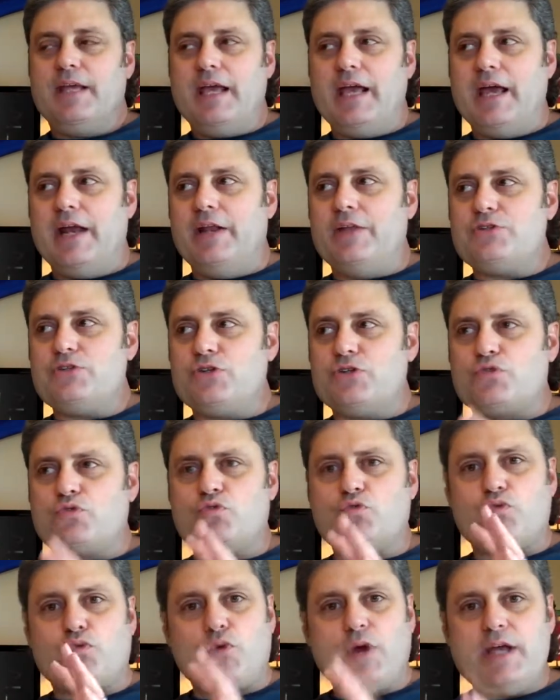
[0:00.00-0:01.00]
And it's
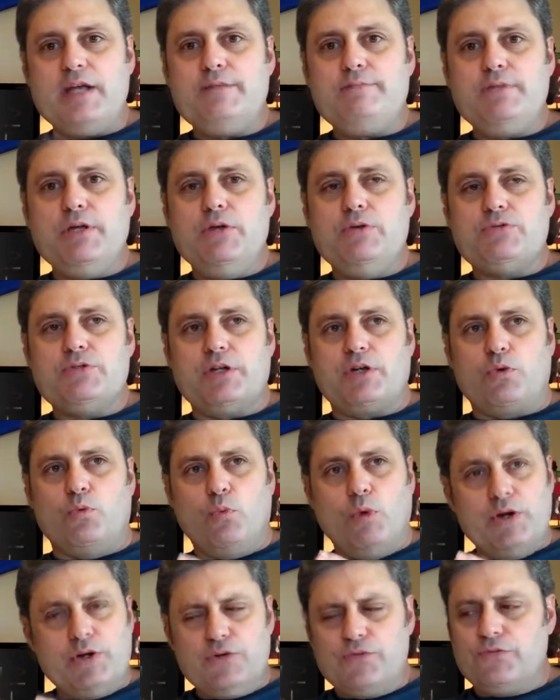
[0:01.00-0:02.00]
just great music,
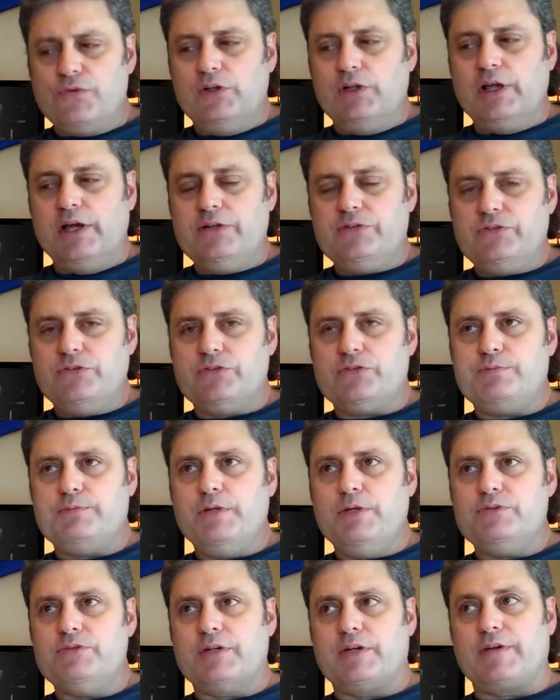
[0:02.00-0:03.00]
wonderful licensed
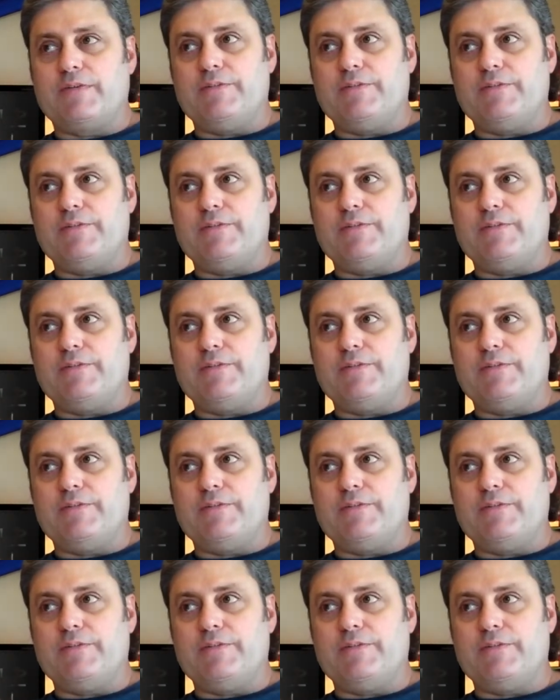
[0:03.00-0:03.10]
music.